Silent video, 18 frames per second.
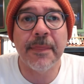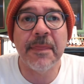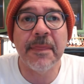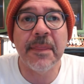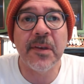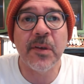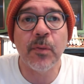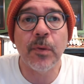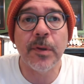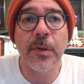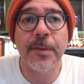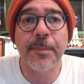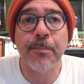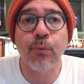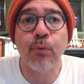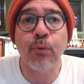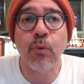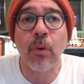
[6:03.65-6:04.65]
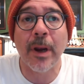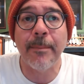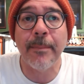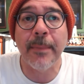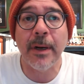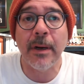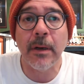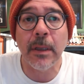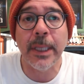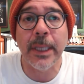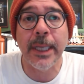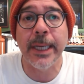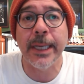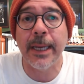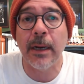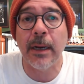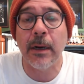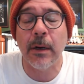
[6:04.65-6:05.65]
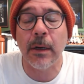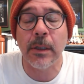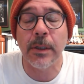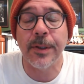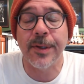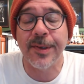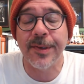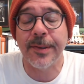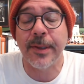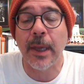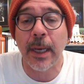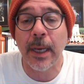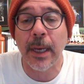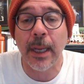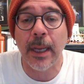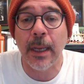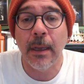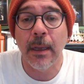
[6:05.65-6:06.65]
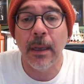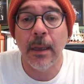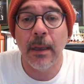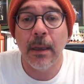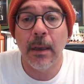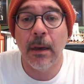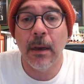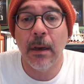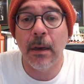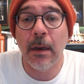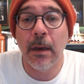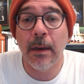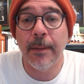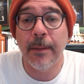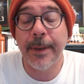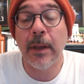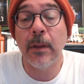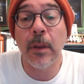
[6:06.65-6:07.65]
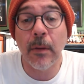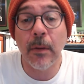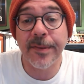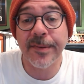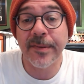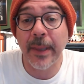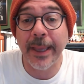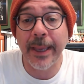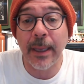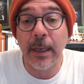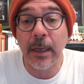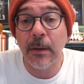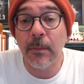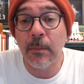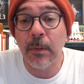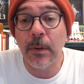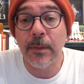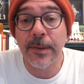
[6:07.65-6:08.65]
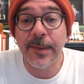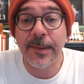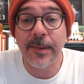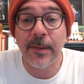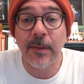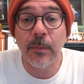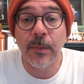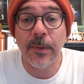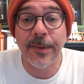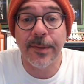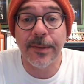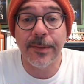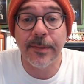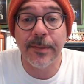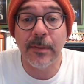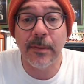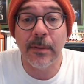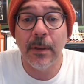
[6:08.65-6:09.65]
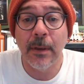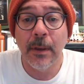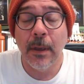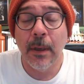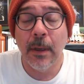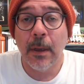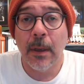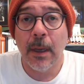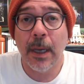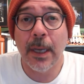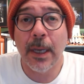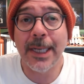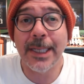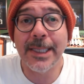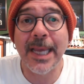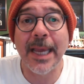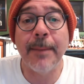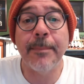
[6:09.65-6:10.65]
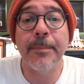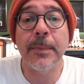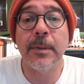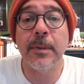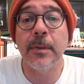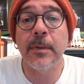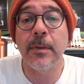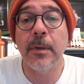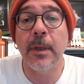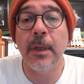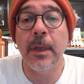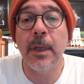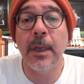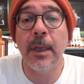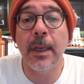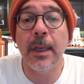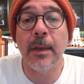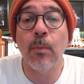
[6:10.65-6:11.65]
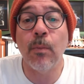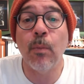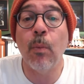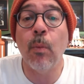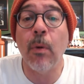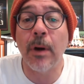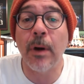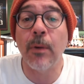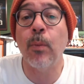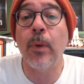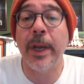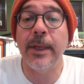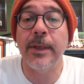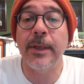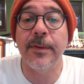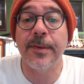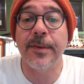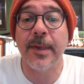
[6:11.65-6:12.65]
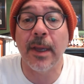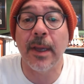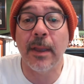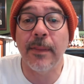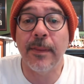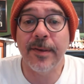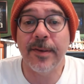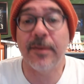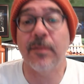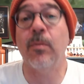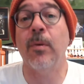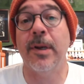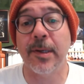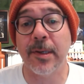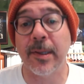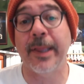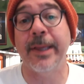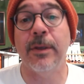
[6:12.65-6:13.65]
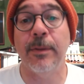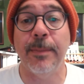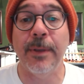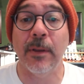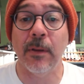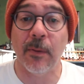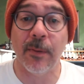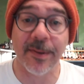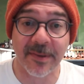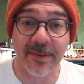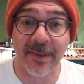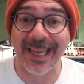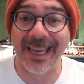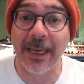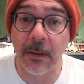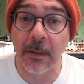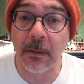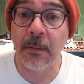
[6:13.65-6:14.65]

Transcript: this was primarily a character study uh, about Lois Lane. It was, it was an attempt in one way to say, this is what it's like to be Lois Lane.